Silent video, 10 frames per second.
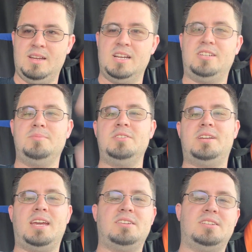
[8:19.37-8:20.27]

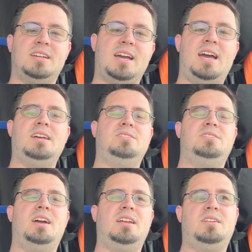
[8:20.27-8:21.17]
communication, guys. You
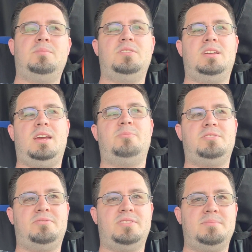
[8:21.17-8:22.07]
got to communicate with
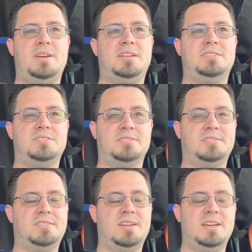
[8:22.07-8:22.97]
your fleet
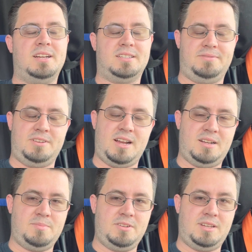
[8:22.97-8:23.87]
managers, because if you're not
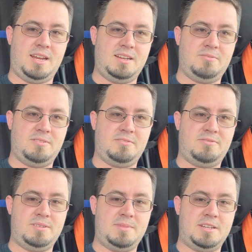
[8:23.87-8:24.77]
communicating with your
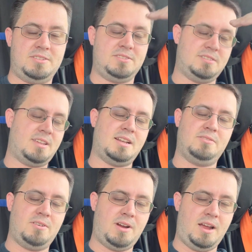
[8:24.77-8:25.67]
fleet managers, they don't
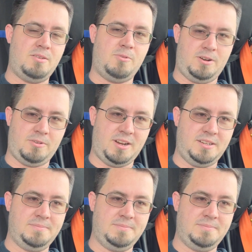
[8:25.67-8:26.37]
know how you want to run.